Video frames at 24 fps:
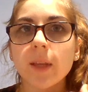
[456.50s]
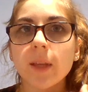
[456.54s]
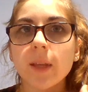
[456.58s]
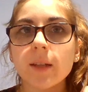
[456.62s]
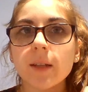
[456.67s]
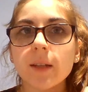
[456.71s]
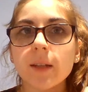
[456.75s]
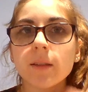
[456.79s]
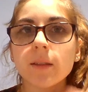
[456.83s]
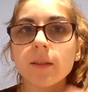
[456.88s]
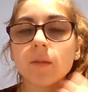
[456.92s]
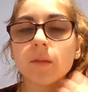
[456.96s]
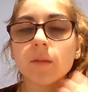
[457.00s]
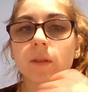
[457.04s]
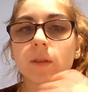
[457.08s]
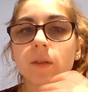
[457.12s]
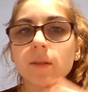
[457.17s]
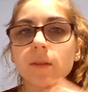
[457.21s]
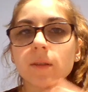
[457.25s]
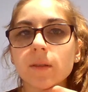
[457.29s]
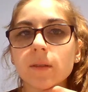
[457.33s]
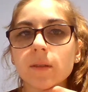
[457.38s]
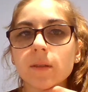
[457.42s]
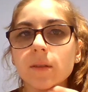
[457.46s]
it's
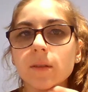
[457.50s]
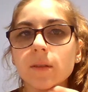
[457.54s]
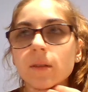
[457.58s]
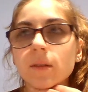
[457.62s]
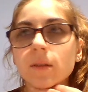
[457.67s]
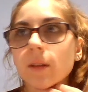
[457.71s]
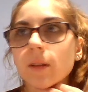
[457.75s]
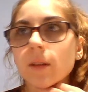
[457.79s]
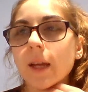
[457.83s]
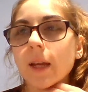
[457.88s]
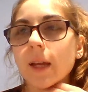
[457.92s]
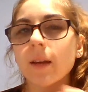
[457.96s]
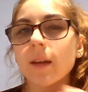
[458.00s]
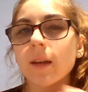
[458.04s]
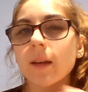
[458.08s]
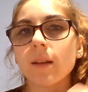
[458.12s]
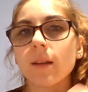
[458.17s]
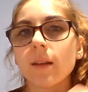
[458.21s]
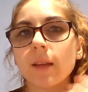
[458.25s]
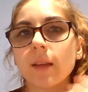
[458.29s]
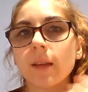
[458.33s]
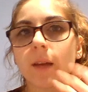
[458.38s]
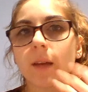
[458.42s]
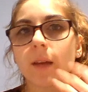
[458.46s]
almost like
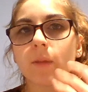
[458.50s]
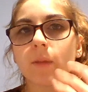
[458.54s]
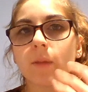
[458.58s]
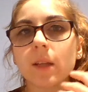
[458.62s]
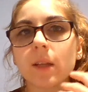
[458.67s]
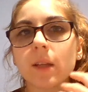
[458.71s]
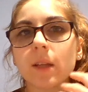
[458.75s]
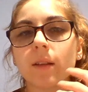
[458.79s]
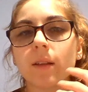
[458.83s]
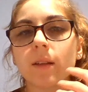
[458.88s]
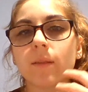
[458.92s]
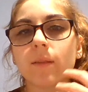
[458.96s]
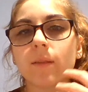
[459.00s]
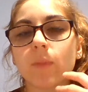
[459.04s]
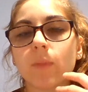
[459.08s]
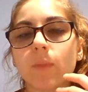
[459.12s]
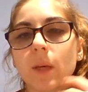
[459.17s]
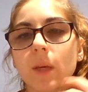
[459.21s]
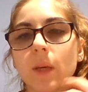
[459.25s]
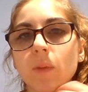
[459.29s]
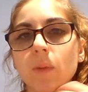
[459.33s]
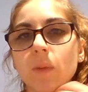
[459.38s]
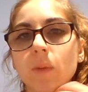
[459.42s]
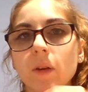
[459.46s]
when
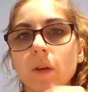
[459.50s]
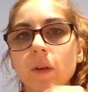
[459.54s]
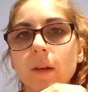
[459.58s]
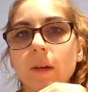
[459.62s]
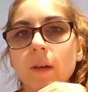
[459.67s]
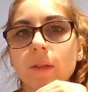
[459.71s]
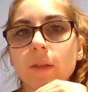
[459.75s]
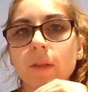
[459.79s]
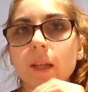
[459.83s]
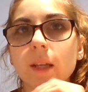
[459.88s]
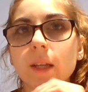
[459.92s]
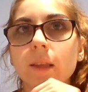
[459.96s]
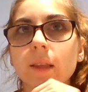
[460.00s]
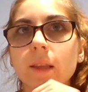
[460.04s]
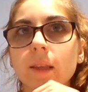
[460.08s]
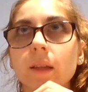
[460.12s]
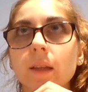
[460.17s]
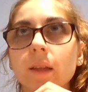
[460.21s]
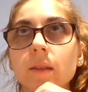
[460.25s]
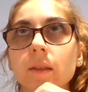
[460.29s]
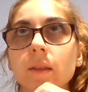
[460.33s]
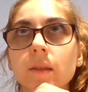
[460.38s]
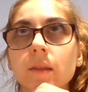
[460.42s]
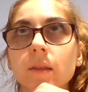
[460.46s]
people have like
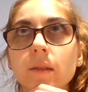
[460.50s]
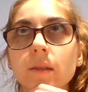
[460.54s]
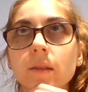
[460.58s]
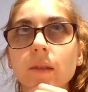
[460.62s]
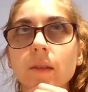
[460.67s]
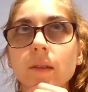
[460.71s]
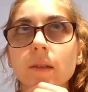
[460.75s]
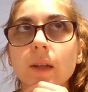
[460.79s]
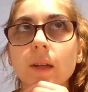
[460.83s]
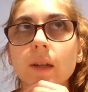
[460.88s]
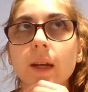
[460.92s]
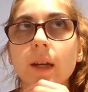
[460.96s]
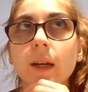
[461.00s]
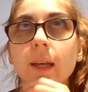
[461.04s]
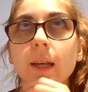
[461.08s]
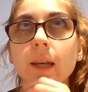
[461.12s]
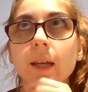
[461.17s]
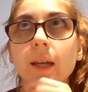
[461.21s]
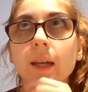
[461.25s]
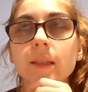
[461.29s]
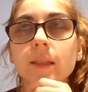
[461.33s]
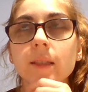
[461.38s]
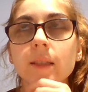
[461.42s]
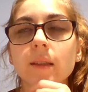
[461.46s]
this, I
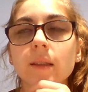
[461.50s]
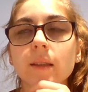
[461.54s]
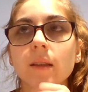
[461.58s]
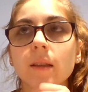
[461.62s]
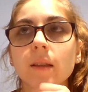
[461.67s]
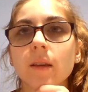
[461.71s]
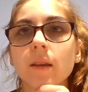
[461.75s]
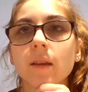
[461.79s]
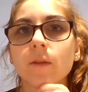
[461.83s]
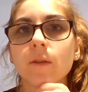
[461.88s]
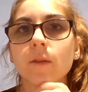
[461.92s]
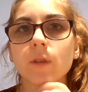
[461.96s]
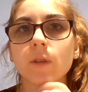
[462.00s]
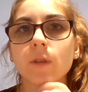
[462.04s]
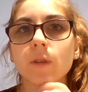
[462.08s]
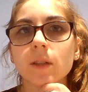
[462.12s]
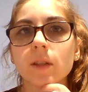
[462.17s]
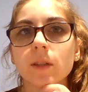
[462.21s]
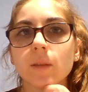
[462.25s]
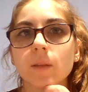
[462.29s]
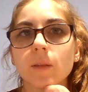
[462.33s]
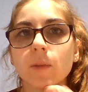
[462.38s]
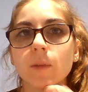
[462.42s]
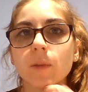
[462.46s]
guess, their
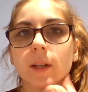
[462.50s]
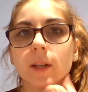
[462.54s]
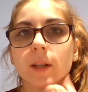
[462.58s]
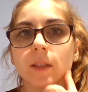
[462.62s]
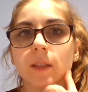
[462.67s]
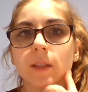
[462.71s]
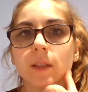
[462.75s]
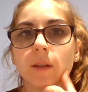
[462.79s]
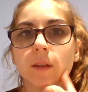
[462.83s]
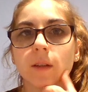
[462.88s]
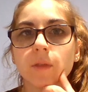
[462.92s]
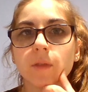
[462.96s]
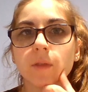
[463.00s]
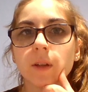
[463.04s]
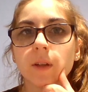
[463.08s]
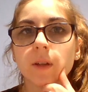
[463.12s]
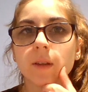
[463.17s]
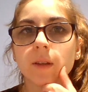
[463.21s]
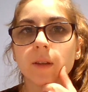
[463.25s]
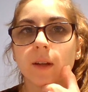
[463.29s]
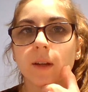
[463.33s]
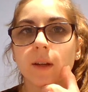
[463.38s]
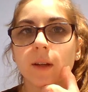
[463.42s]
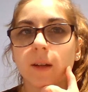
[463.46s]
first impression of you,
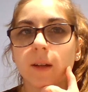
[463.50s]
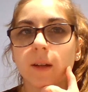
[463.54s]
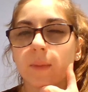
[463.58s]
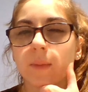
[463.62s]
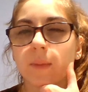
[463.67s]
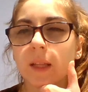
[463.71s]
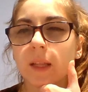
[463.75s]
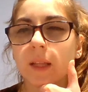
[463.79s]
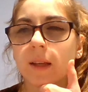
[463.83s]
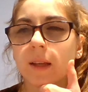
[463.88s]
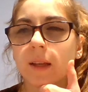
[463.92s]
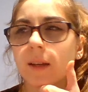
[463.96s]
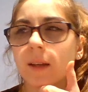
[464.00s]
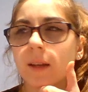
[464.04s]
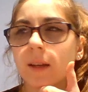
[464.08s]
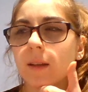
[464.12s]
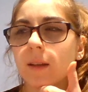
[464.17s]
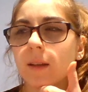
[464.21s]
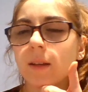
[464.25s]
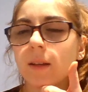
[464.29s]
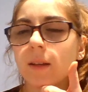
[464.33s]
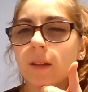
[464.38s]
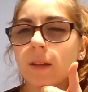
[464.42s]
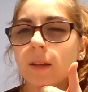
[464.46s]
they're gonna be like,
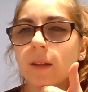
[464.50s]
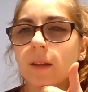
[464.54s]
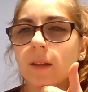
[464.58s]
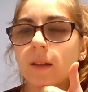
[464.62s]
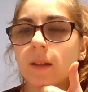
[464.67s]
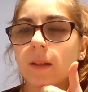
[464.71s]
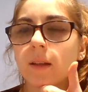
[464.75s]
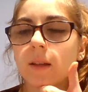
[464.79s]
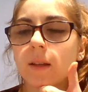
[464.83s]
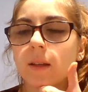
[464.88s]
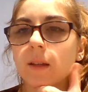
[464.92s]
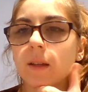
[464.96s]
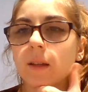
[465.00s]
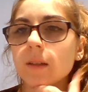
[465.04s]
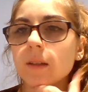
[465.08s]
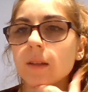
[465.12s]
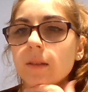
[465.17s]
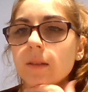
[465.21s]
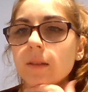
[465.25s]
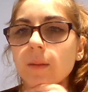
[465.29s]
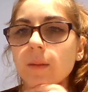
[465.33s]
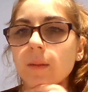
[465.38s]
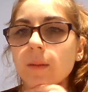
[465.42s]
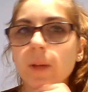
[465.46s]

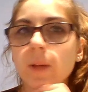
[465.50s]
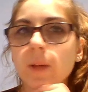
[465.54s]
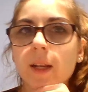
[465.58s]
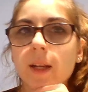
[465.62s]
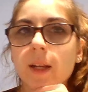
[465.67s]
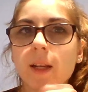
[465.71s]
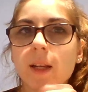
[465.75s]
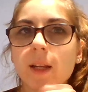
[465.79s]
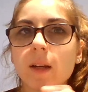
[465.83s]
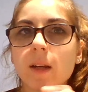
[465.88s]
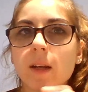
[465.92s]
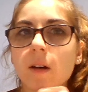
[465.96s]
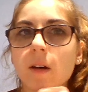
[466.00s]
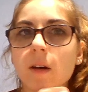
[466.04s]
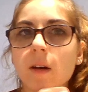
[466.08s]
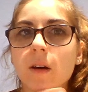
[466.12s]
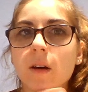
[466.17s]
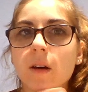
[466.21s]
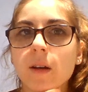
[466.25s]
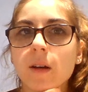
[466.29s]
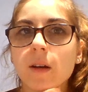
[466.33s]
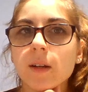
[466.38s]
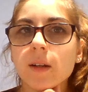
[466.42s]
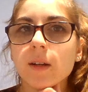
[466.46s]
depending
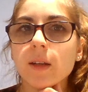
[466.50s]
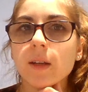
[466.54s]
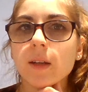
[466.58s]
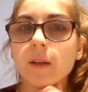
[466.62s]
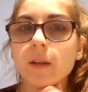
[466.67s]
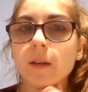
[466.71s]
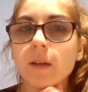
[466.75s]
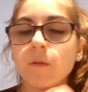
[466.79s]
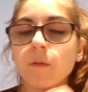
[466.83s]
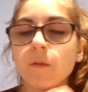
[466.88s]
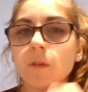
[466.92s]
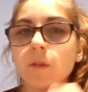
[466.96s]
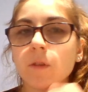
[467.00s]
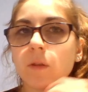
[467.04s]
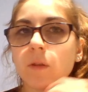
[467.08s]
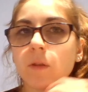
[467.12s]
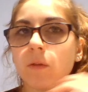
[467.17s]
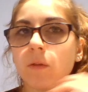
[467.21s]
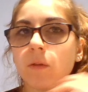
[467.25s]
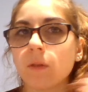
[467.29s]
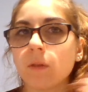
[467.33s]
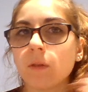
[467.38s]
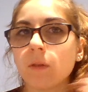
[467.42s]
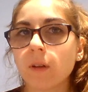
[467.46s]
on if
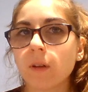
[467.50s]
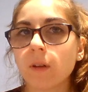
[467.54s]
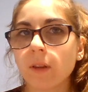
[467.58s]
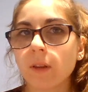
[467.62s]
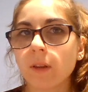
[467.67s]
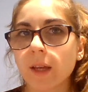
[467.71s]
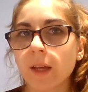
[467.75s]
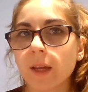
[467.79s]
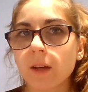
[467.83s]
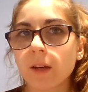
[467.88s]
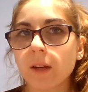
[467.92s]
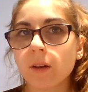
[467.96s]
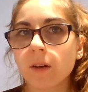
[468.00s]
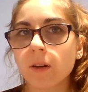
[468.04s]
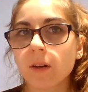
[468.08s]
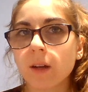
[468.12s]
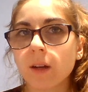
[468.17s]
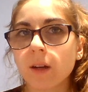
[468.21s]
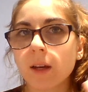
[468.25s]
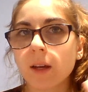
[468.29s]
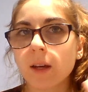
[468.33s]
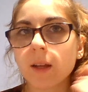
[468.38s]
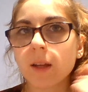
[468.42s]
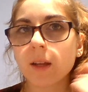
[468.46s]
you click or
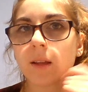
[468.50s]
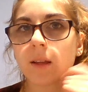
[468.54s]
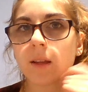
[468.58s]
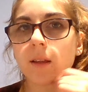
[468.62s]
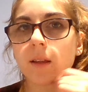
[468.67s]
not,